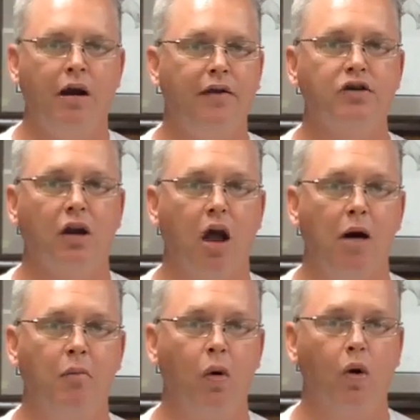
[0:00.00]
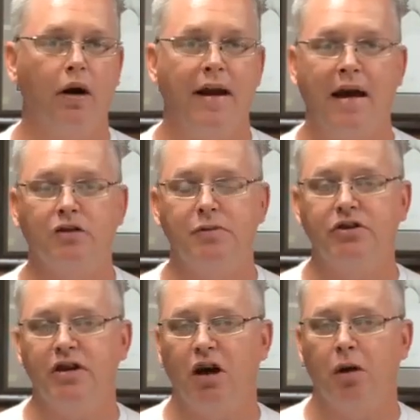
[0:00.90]
Uh, there's a lot more
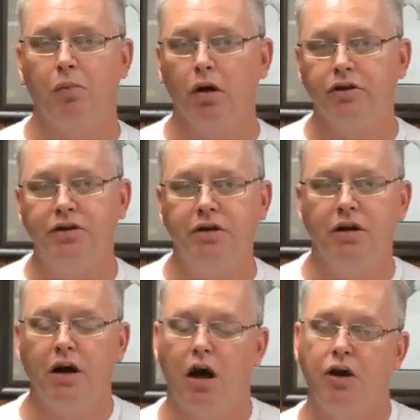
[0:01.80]
announcements in our bulletin.